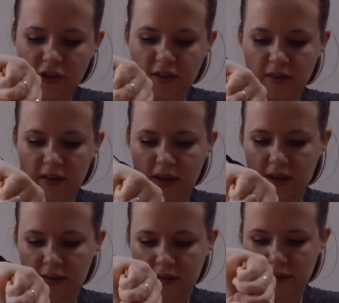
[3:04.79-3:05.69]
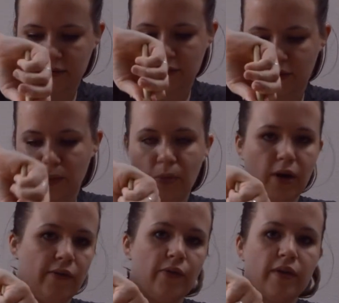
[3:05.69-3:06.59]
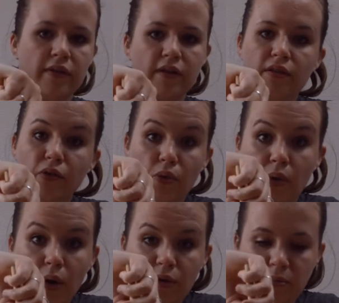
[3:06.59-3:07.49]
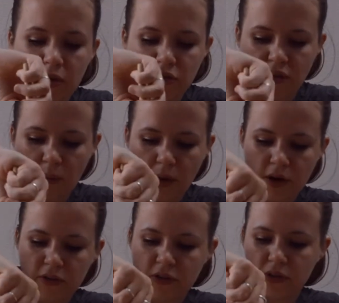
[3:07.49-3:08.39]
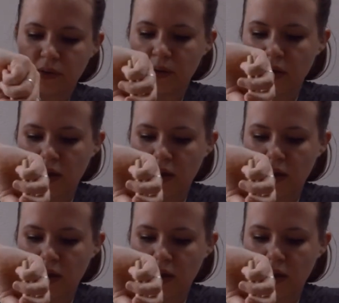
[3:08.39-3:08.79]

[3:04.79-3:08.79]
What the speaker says: just in case if for whatever reason it doesn't grow as much as I want it to.